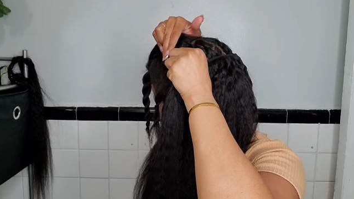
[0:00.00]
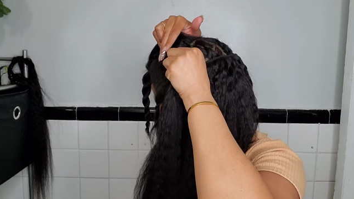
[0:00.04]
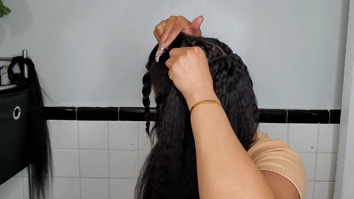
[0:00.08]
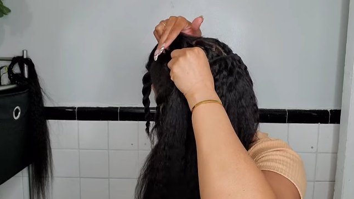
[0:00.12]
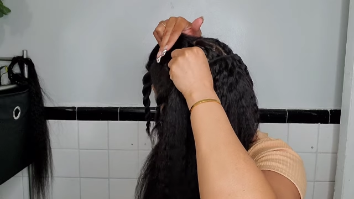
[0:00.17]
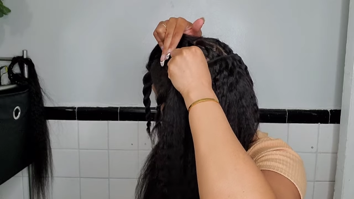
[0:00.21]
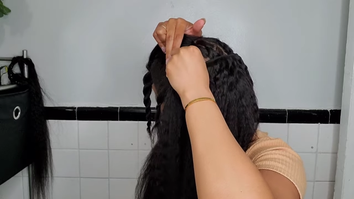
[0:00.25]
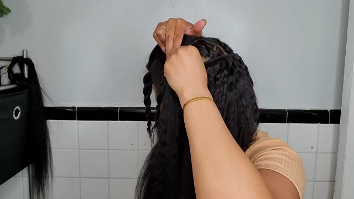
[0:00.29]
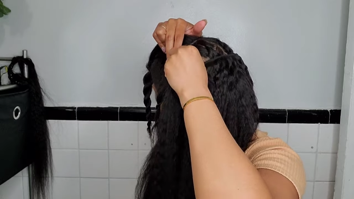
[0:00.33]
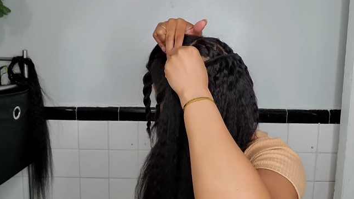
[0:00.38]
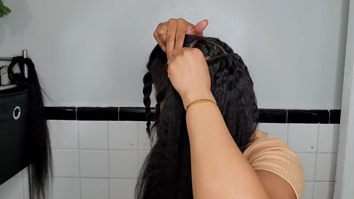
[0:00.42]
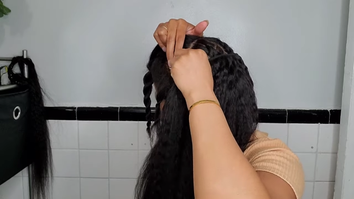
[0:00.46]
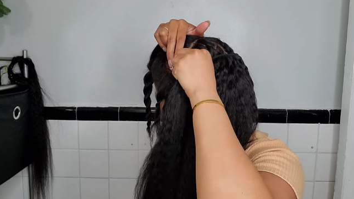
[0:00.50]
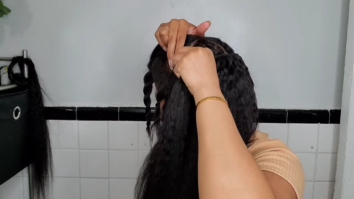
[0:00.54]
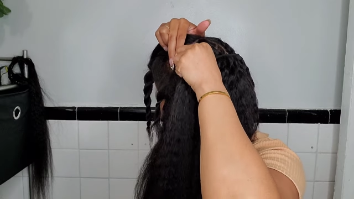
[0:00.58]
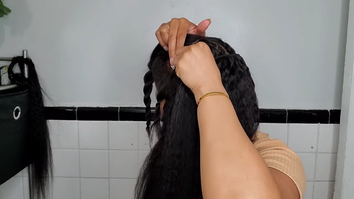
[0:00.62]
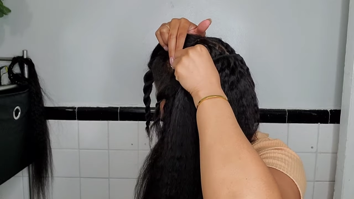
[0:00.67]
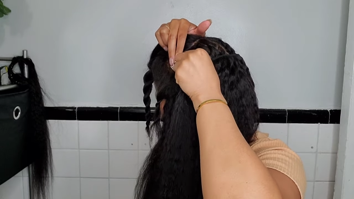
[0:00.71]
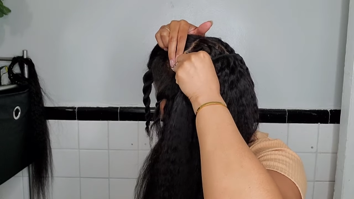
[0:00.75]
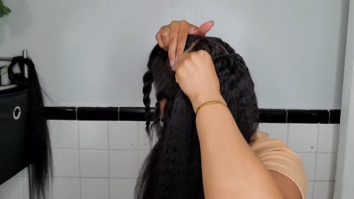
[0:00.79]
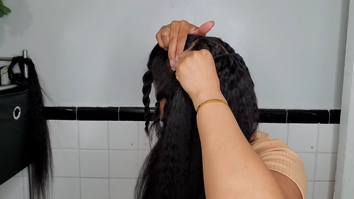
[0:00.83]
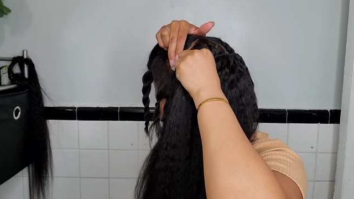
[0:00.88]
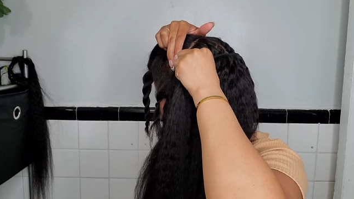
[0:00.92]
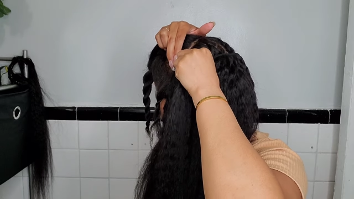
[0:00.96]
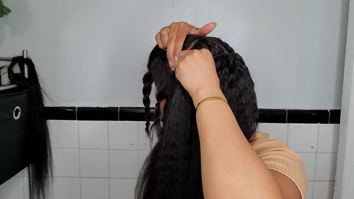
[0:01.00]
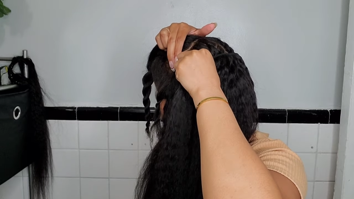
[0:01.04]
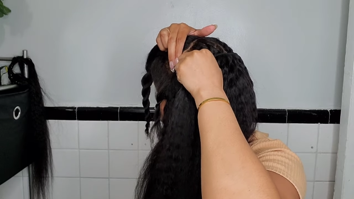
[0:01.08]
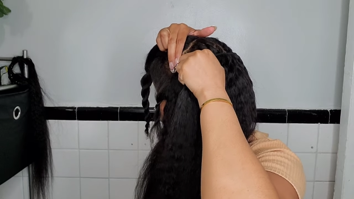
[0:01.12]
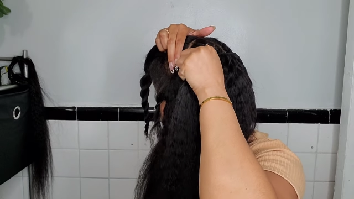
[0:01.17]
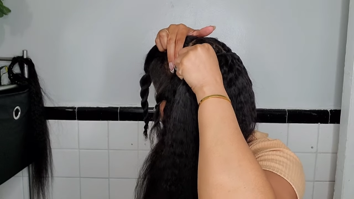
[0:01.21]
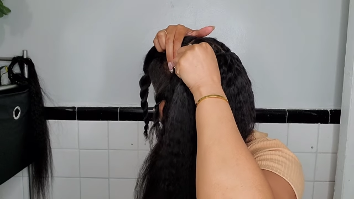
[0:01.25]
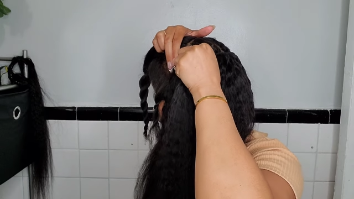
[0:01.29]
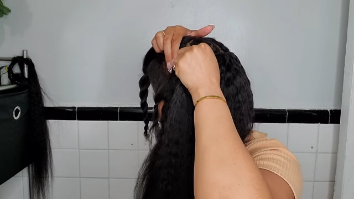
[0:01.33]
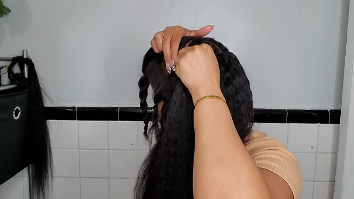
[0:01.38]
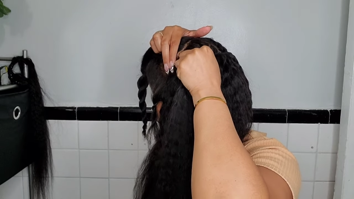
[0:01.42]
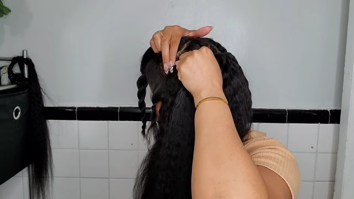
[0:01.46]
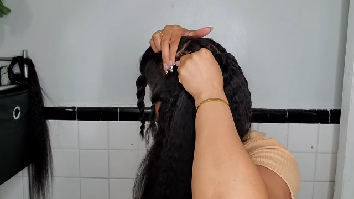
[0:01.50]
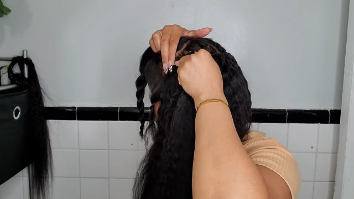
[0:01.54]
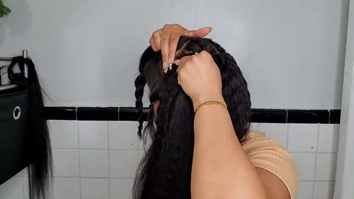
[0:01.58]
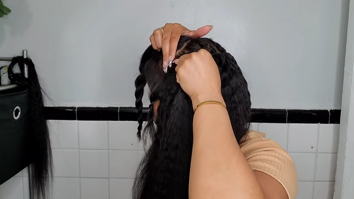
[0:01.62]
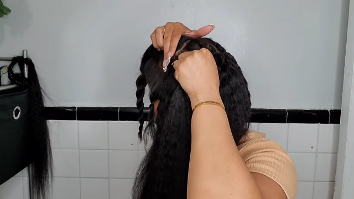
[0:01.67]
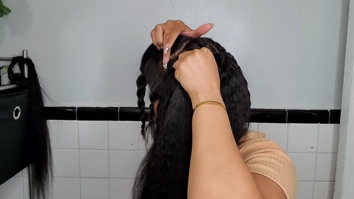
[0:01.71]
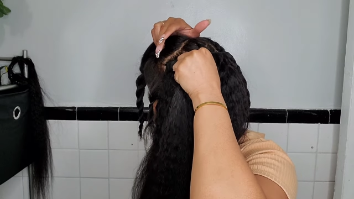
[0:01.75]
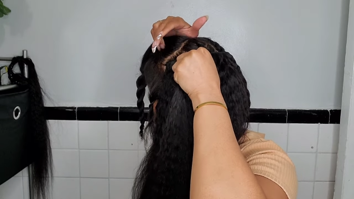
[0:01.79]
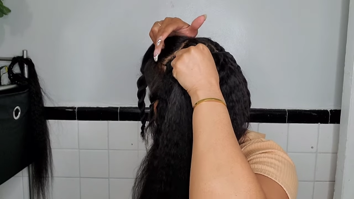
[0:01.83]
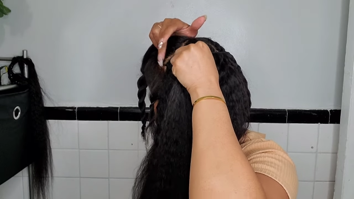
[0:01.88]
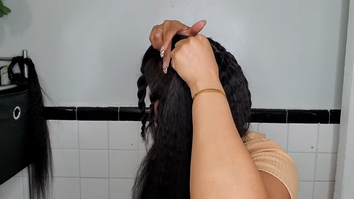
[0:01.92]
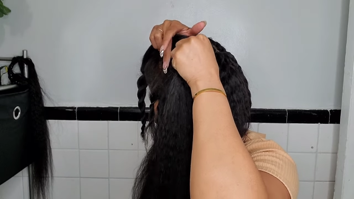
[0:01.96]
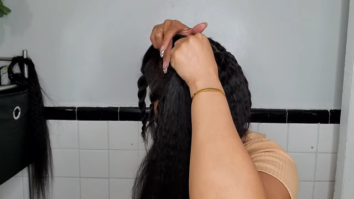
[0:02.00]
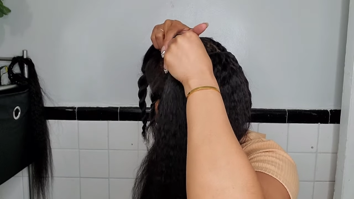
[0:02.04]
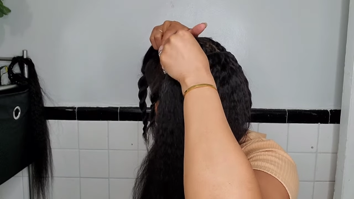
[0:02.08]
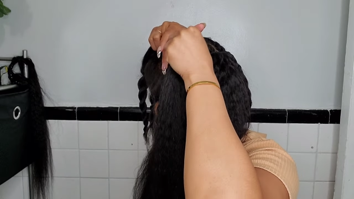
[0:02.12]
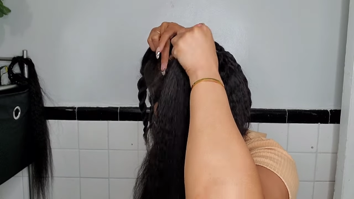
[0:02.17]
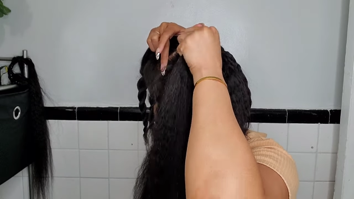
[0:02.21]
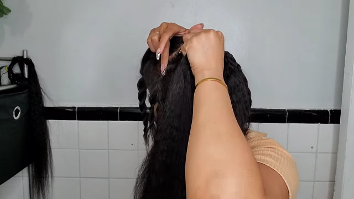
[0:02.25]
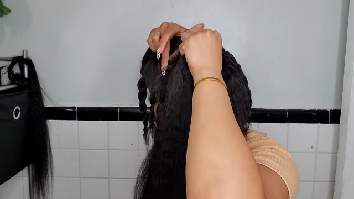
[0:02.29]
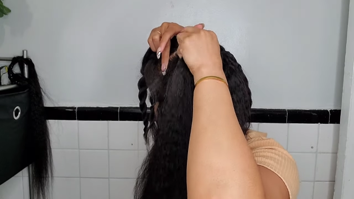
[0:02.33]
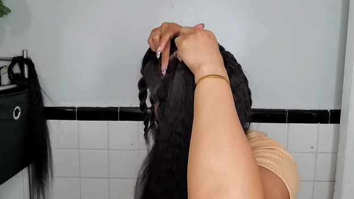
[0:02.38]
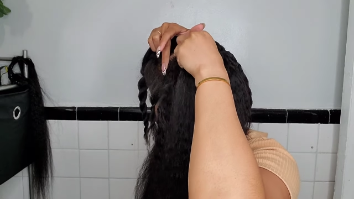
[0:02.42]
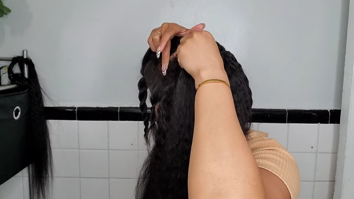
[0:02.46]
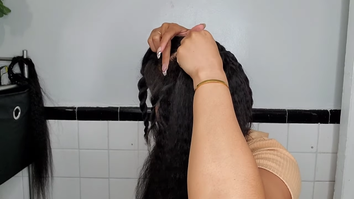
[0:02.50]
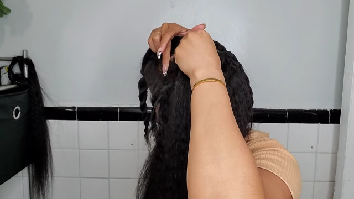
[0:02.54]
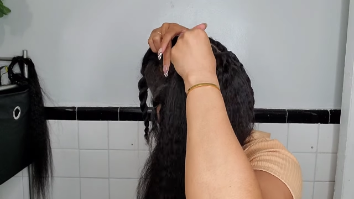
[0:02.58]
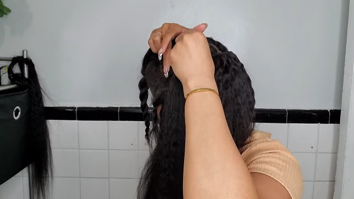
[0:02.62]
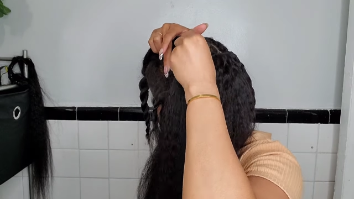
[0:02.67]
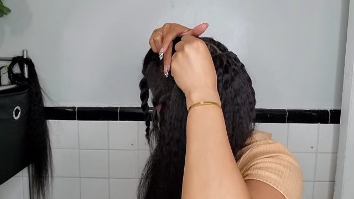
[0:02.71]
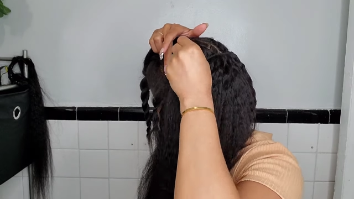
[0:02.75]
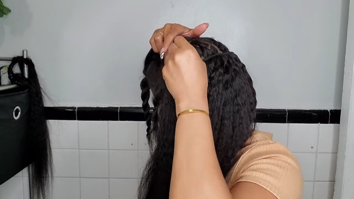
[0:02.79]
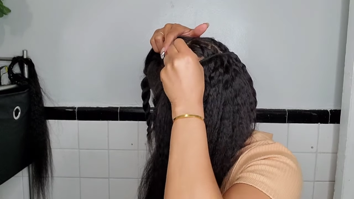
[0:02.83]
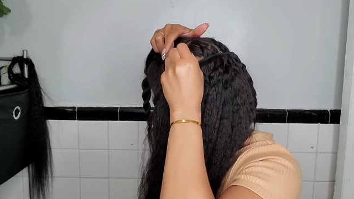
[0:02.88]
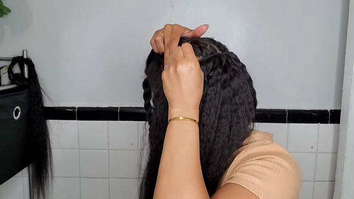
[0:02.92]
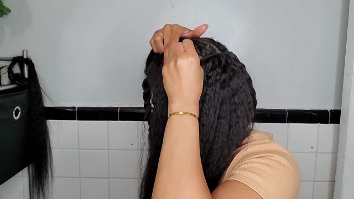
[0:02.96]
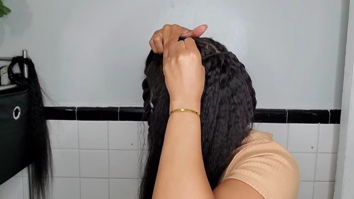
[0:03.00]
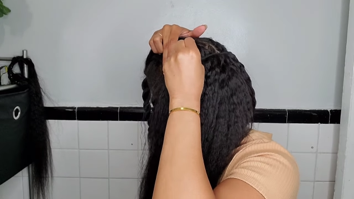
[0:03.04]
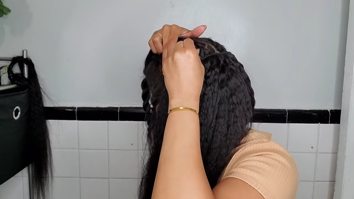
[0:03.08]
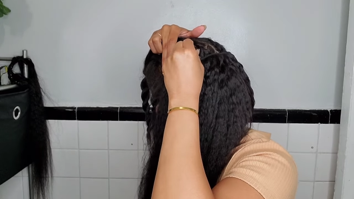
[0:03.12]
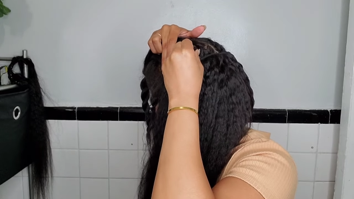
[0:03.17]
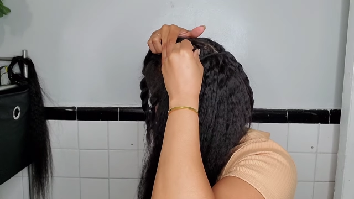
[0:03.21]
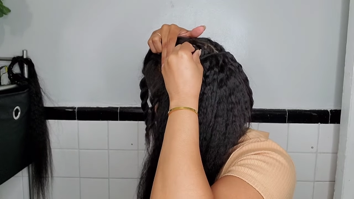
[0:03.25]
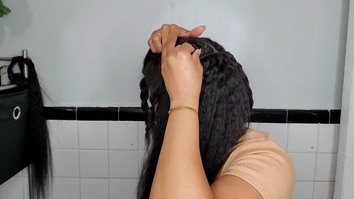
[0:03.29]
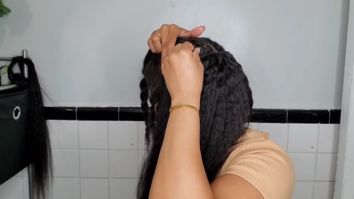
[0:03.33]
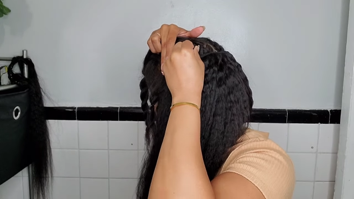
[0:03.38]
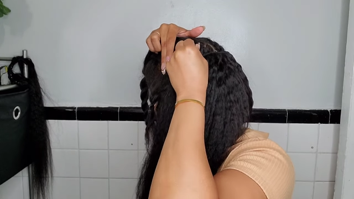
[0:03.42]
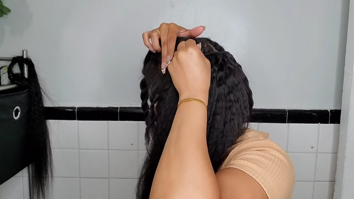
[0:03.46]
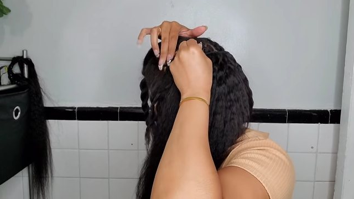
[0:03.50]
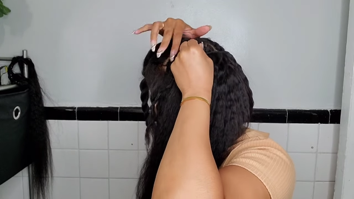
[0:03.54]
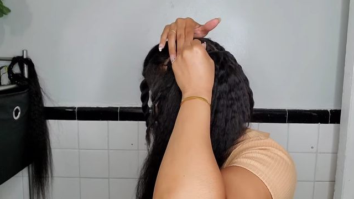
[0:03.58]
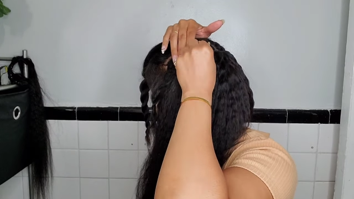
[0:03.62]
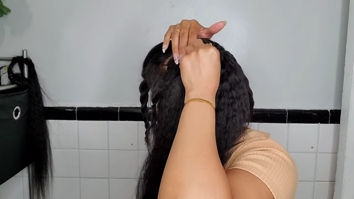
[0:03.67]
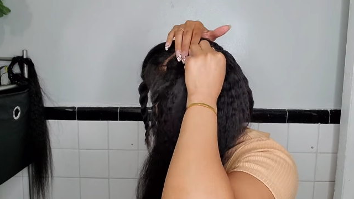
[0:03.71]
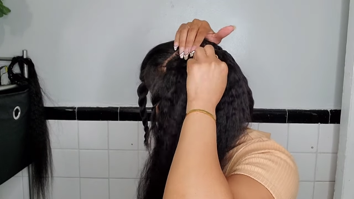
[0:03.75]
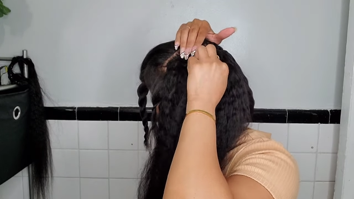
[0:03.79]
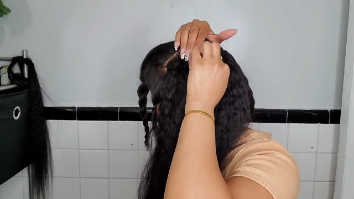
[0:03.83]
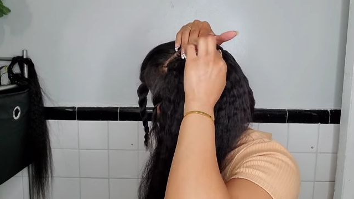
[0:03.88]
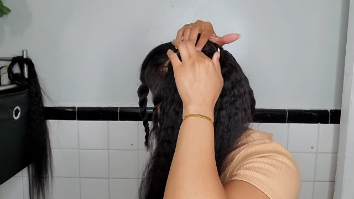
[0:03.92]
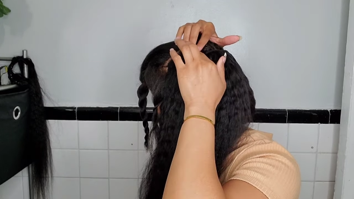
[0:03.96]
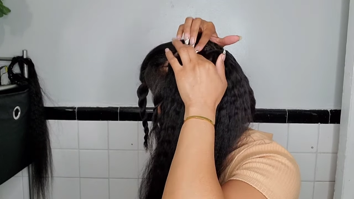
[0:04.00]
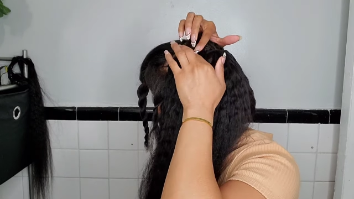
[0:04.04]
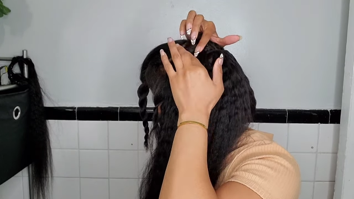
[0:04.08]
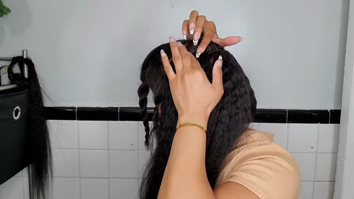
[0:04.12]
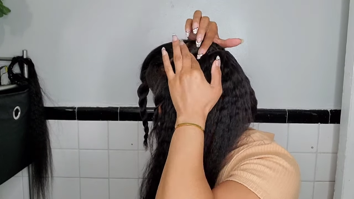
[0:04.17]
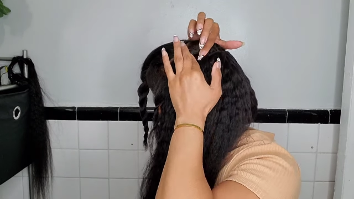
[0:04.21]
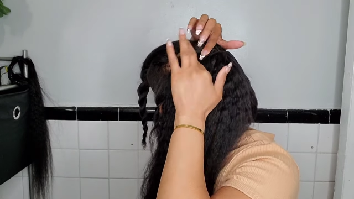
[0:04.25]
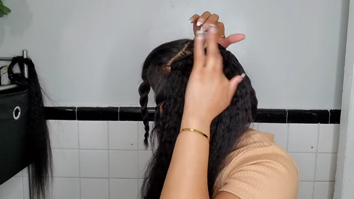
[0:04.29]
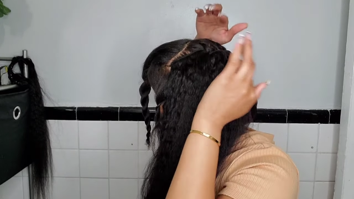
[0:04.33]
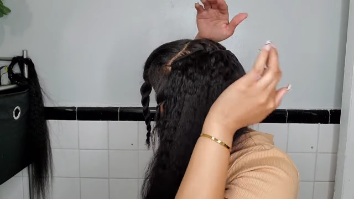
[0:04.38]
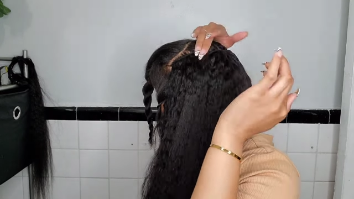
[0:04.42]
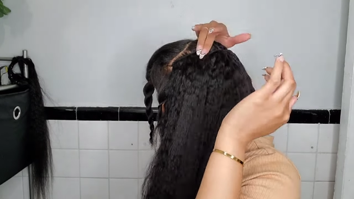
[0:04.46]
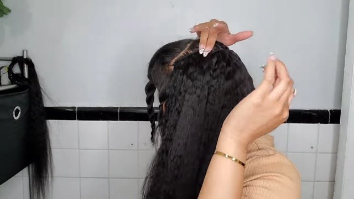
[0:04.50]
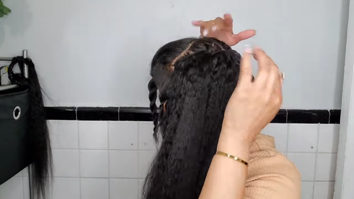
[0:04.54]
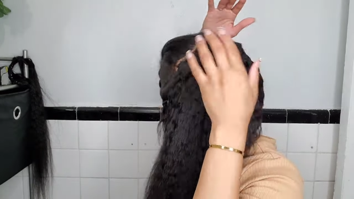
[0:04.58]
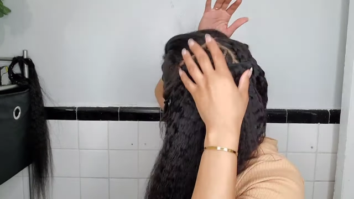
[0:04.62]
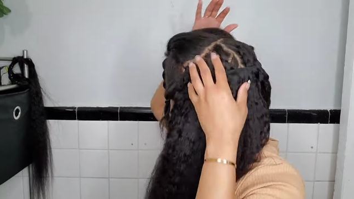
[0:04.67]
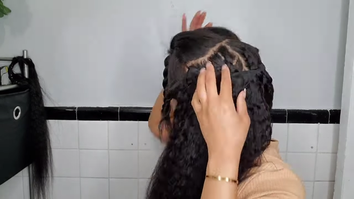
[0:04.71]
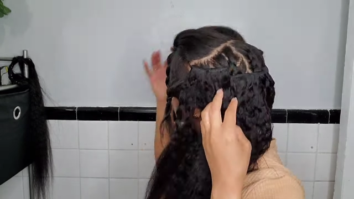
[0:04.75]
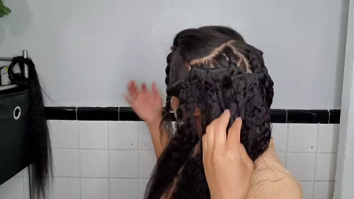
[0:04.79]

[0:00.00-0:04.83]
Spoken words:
(no speaker visible)